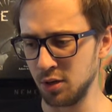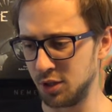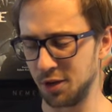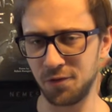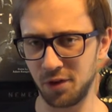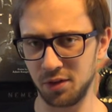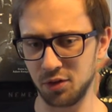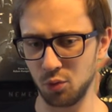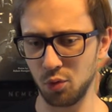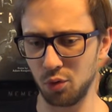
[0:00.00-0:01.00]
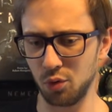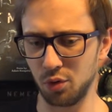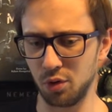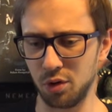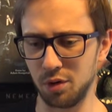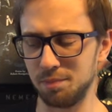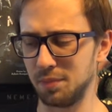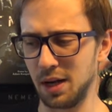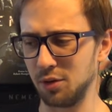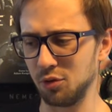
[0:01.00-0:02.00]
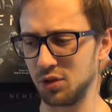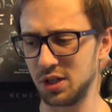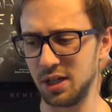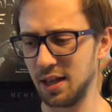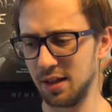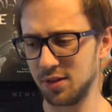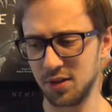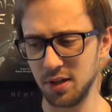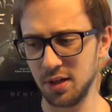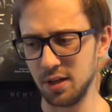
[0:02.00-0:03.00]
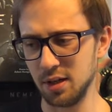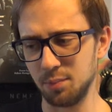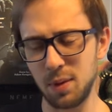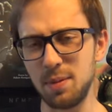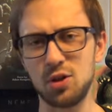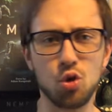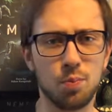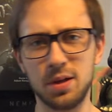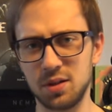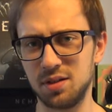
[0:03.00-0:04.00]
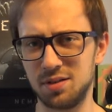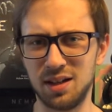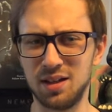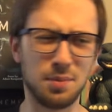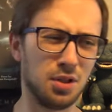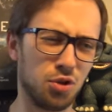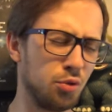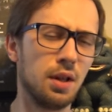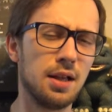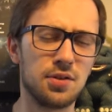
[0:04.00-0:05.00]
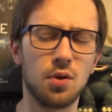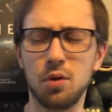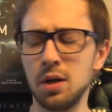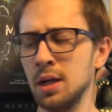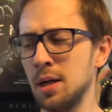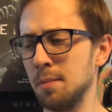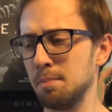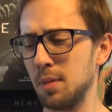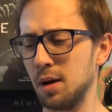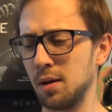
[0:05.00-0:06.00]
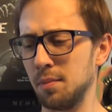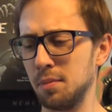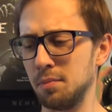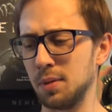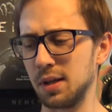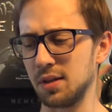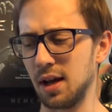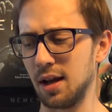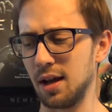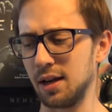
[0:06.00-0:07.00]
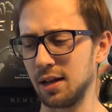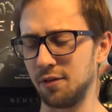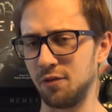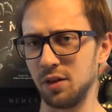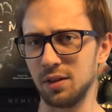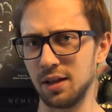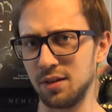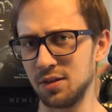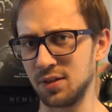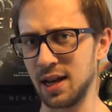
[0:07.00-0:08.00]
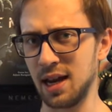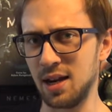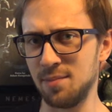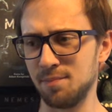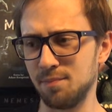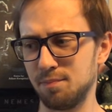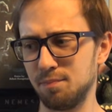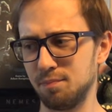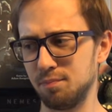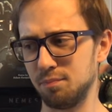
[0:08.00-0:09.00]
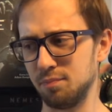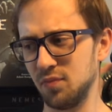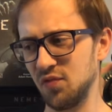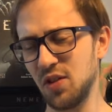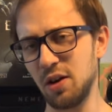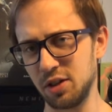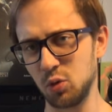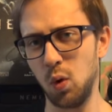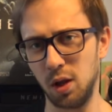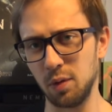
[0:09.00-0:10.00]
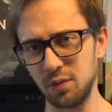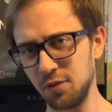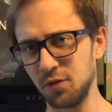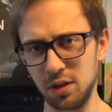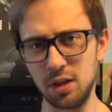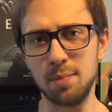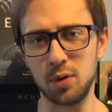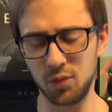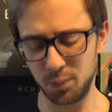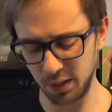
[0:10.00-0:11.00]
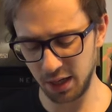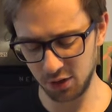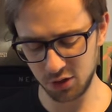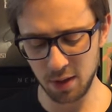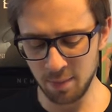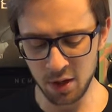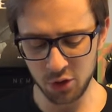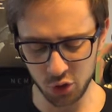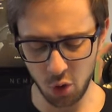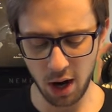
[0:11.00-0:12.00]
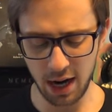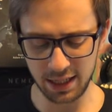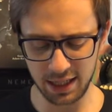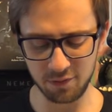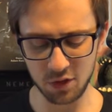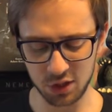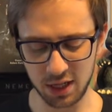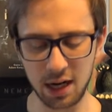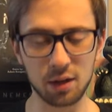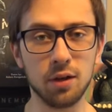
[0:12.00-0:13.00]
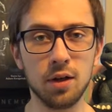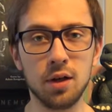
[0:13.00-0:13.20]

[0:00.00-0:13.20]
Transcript: difference, or, or I don't see that. Maybe two plays is a bit too less, or uh, but I, I kind of feel like this game varies well with different number of players. So I give the scale